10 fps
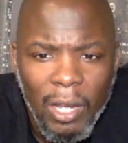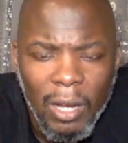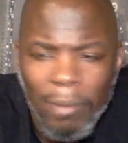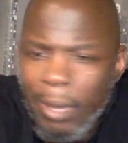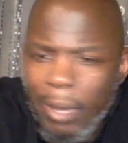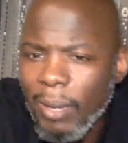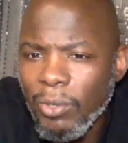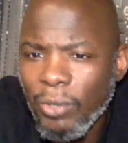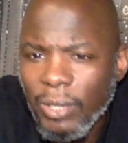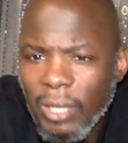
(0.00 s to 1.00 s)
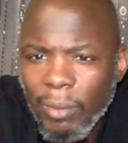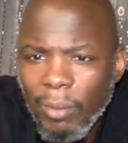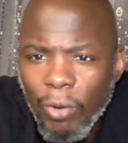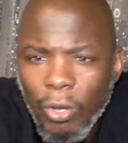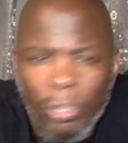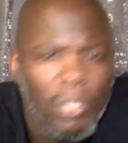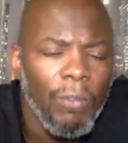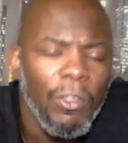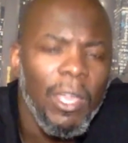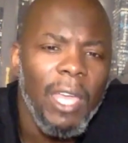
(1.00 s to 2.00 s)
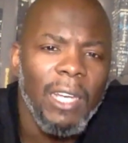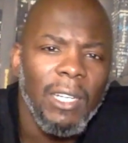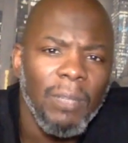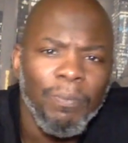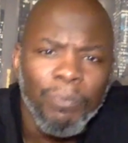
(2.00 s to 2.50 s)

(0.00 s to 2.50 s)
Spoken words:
Maybe I'm doing something wrong. So if you got any